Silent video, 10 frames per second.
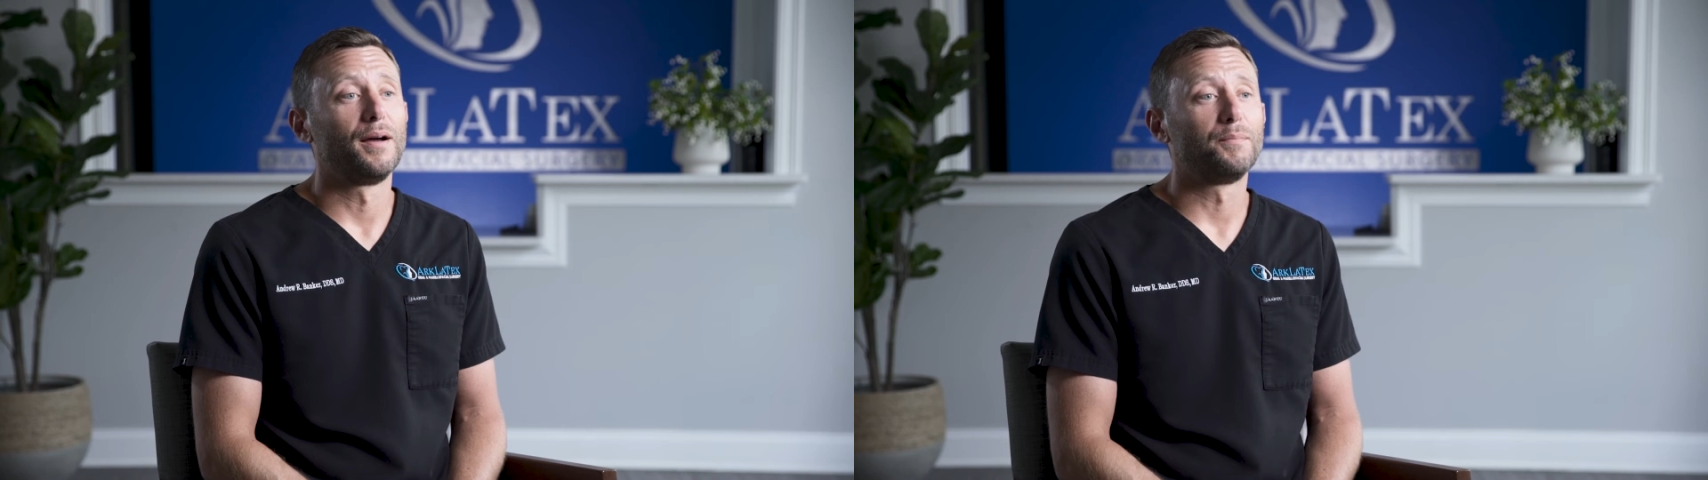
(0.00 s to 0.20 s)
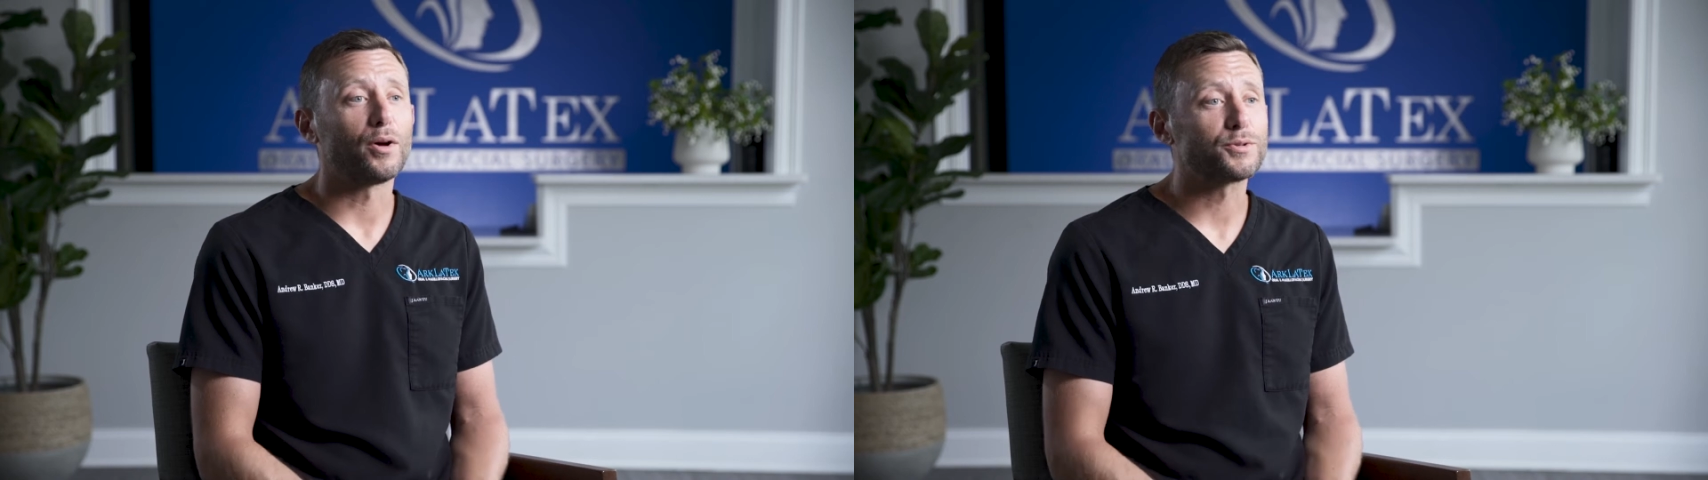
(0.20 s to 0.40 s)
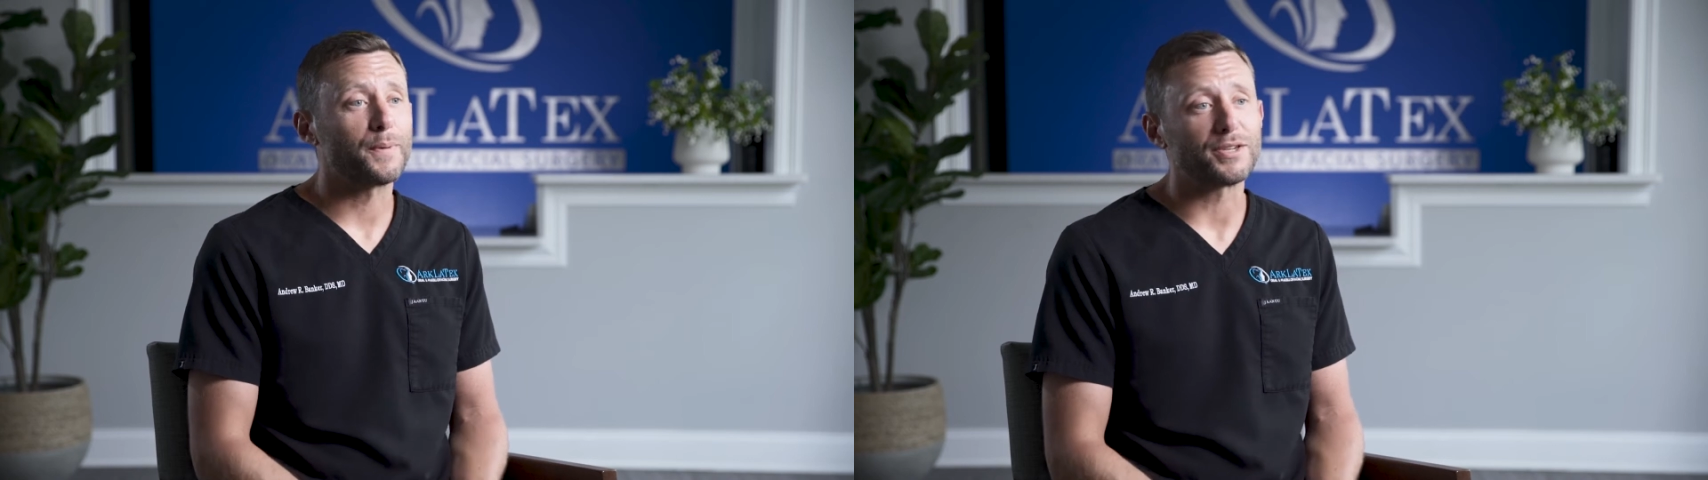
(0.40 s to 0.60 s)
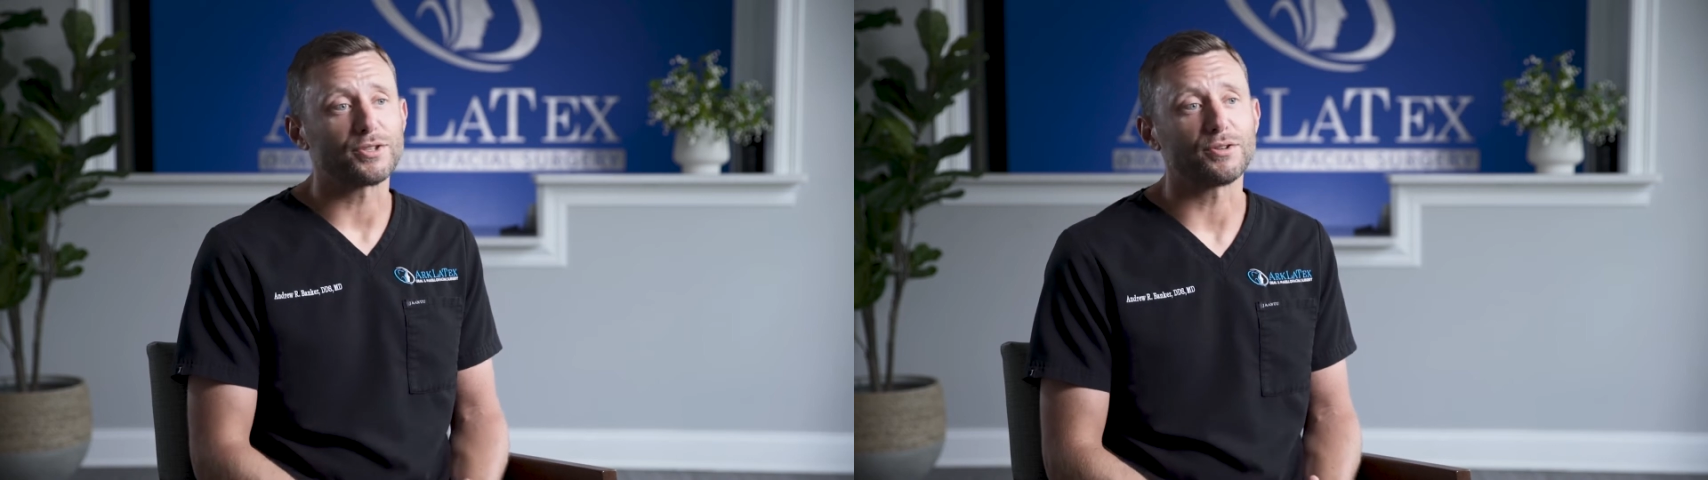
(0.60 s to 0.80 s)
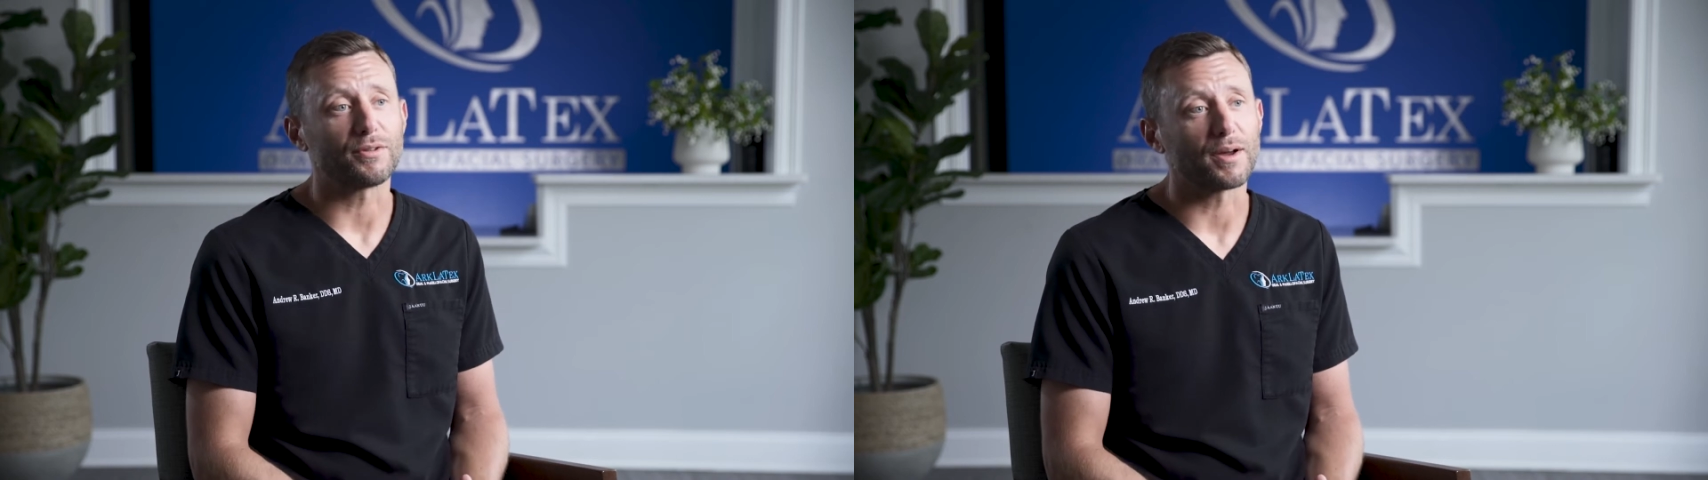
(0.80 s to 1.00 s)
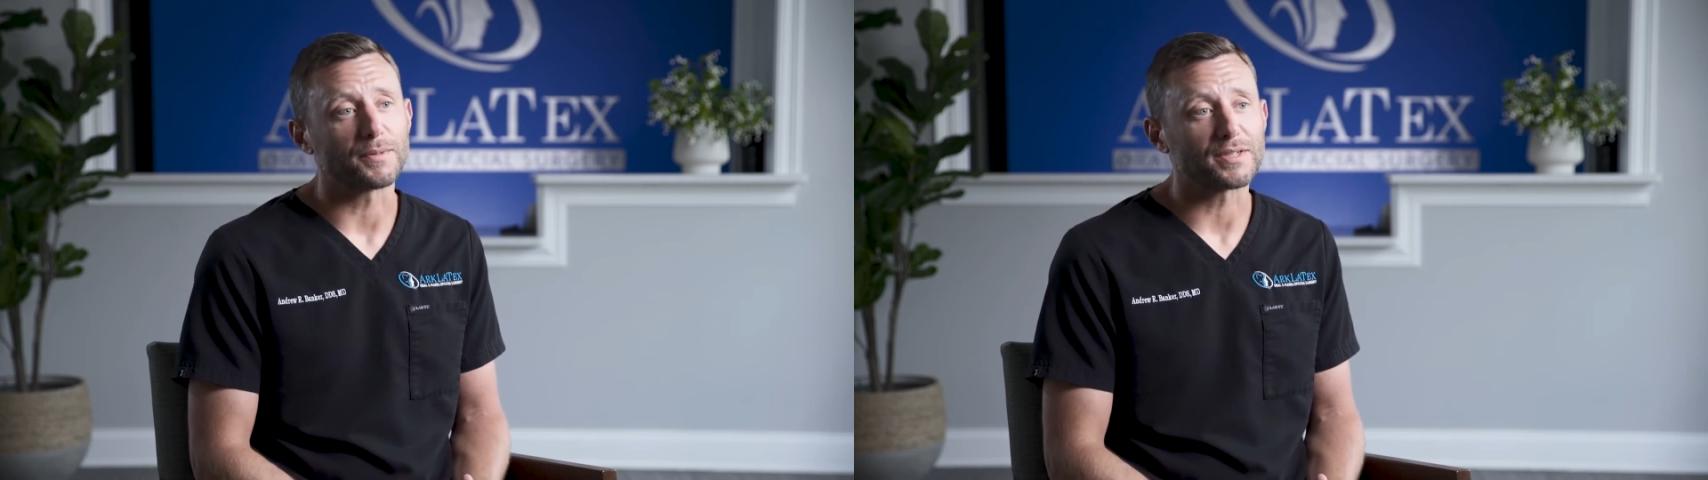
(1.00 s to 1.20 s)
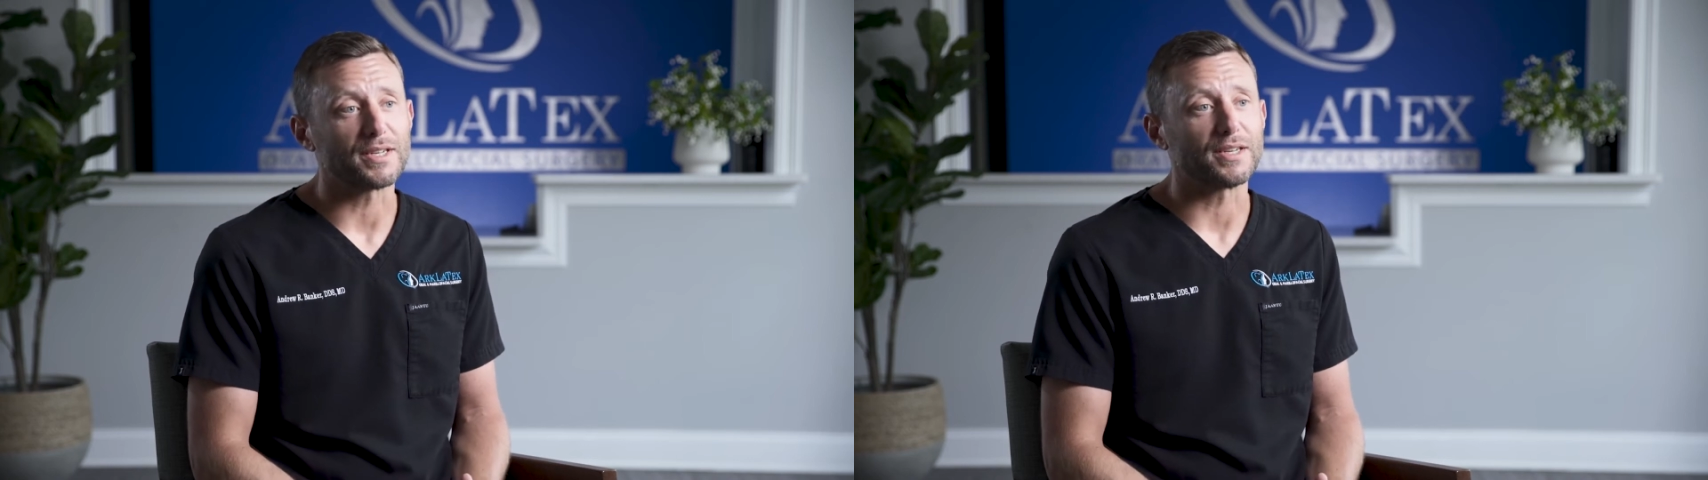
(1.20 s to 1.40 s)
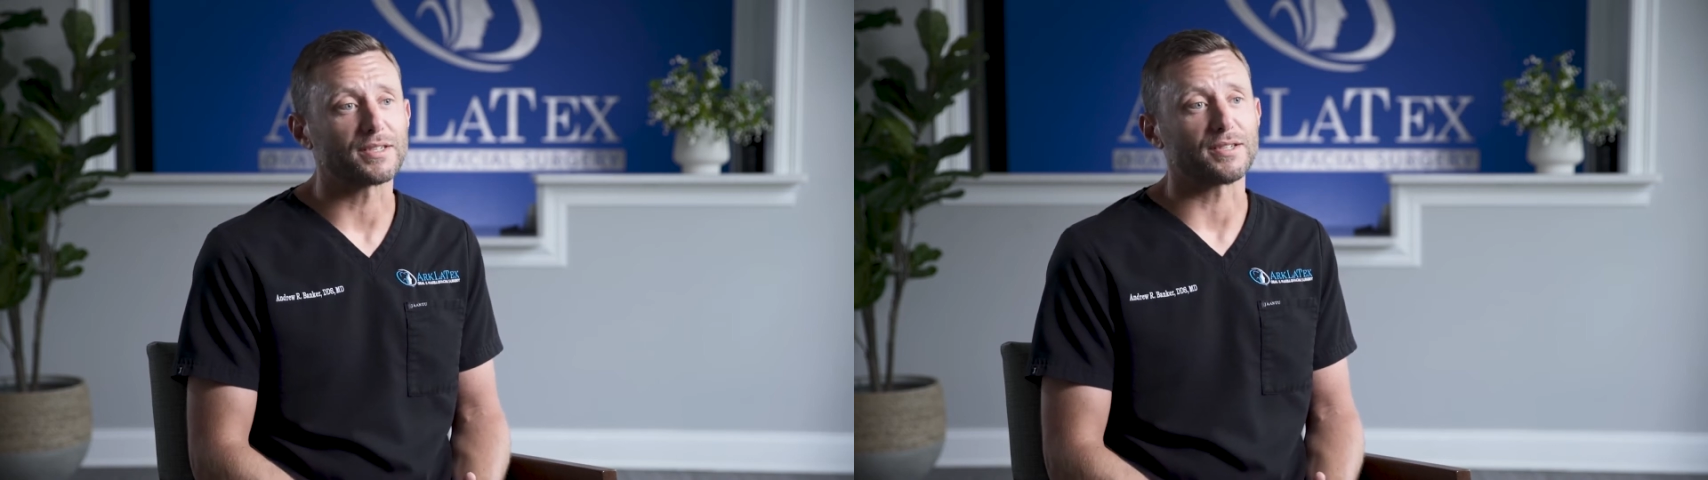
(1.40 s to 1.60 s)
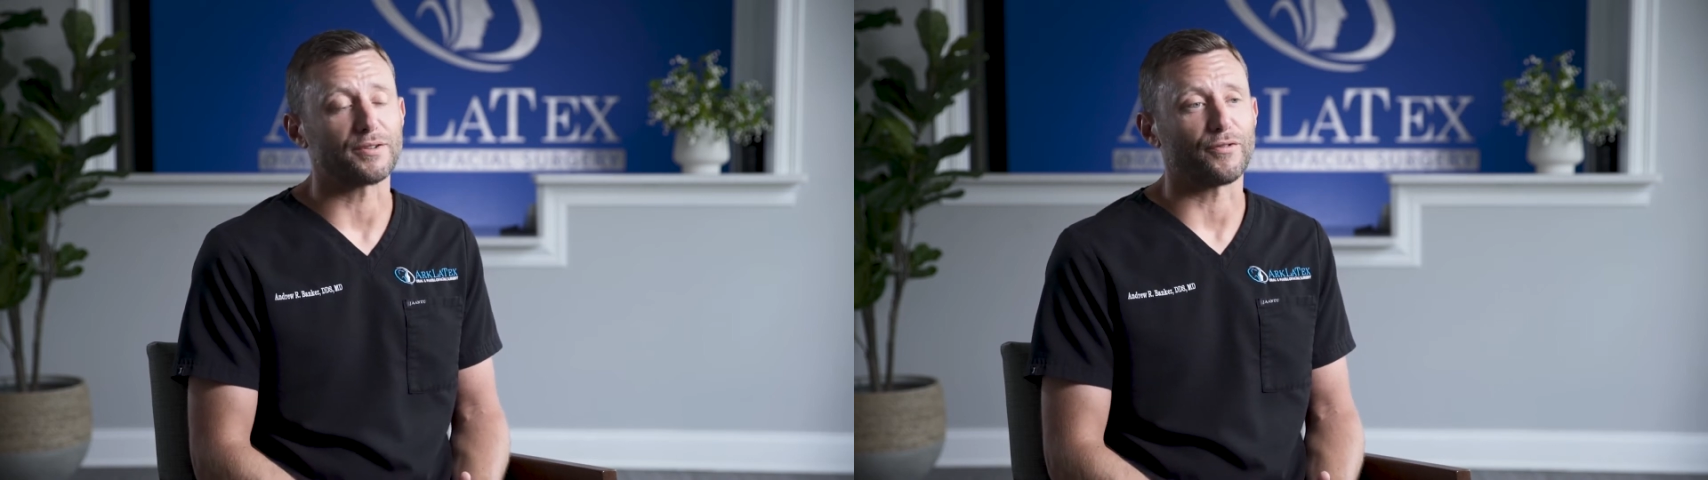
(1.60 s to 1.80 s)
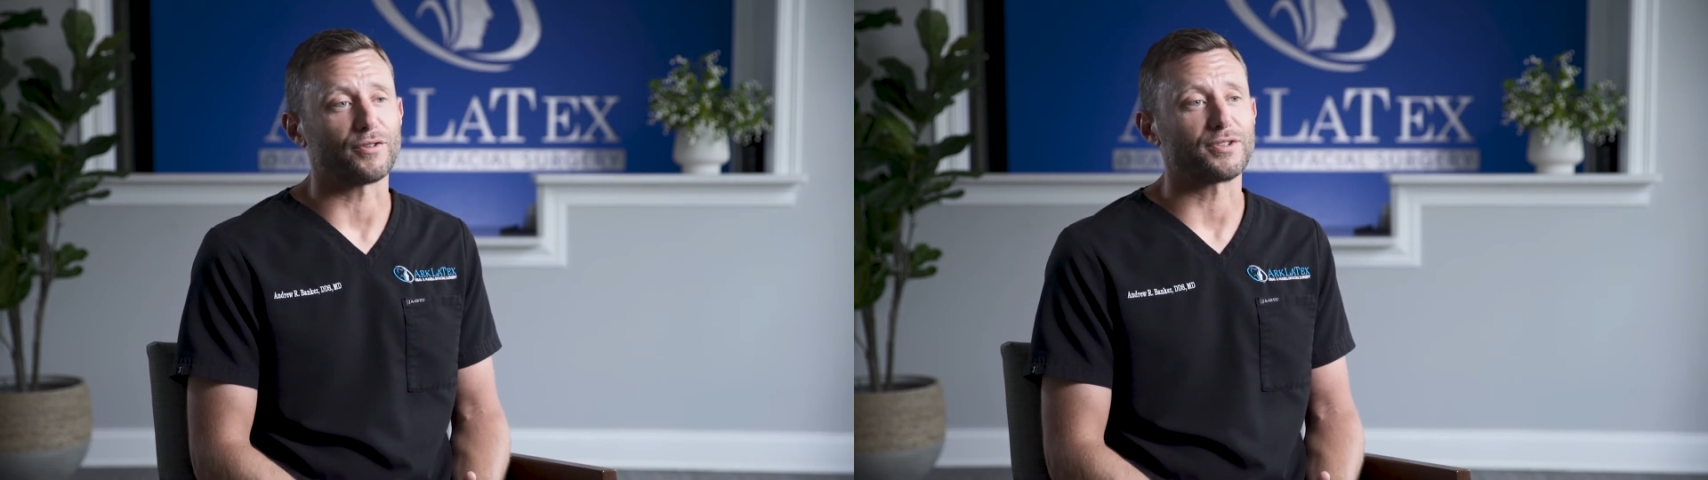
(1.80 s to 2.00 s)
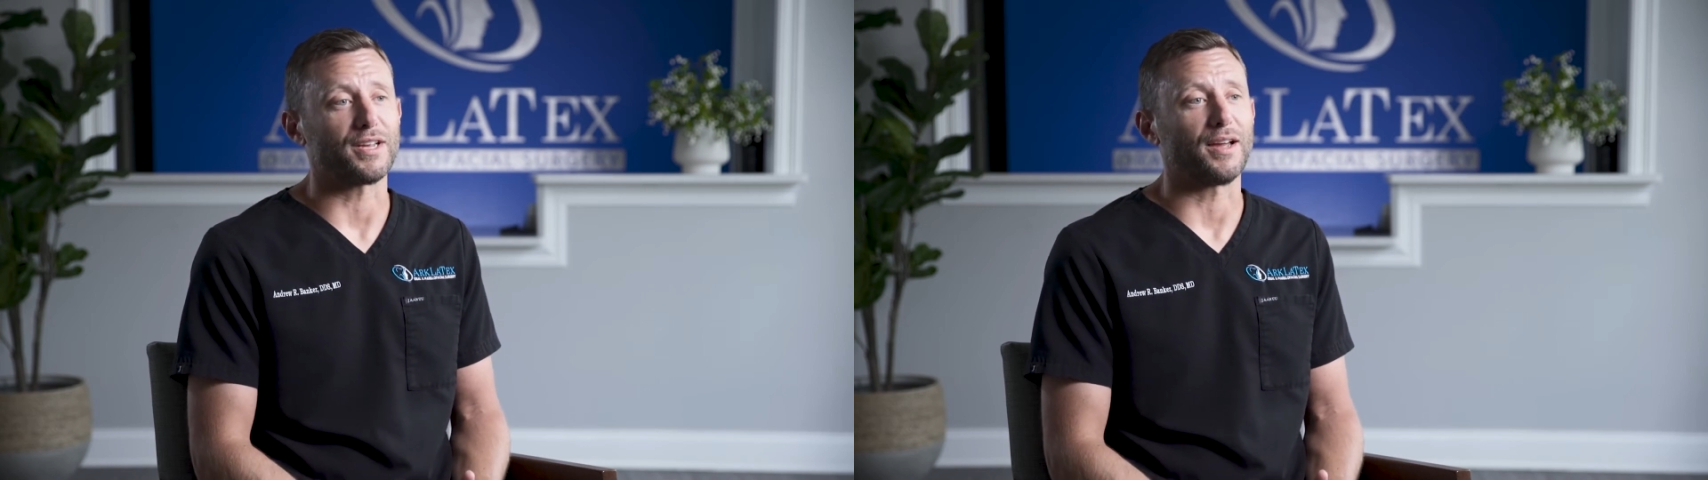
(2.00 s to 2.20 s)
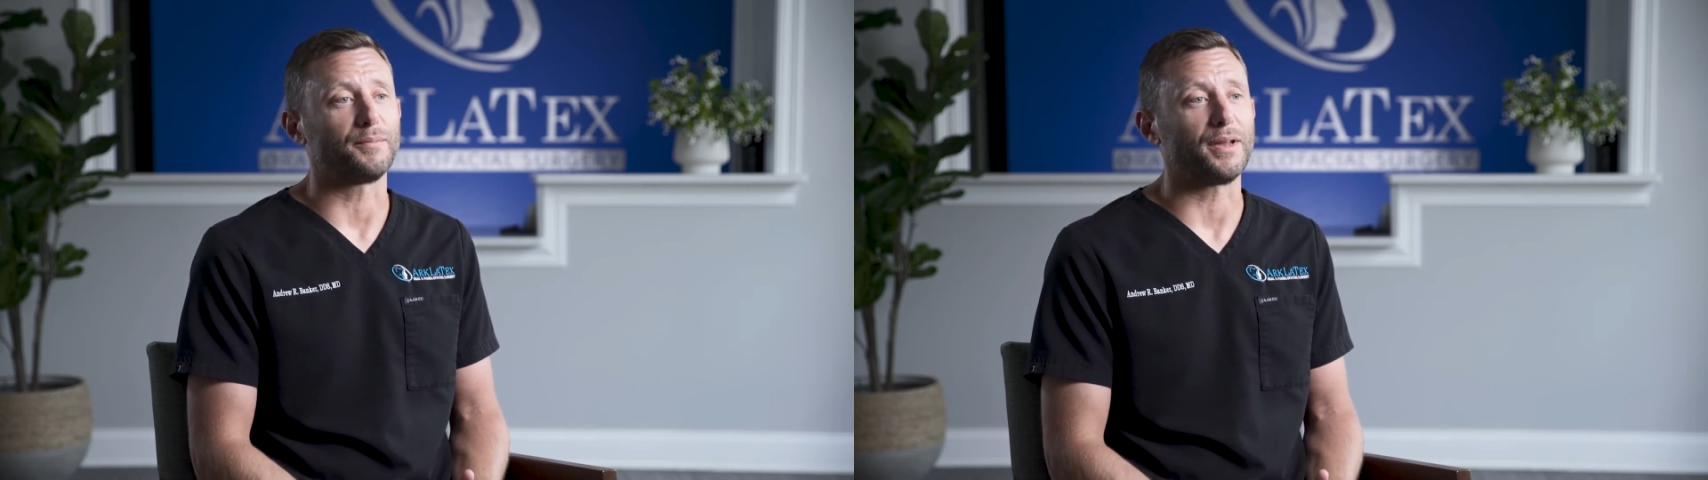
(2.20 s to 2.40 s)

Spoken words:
Most patients who come to see us as a first-time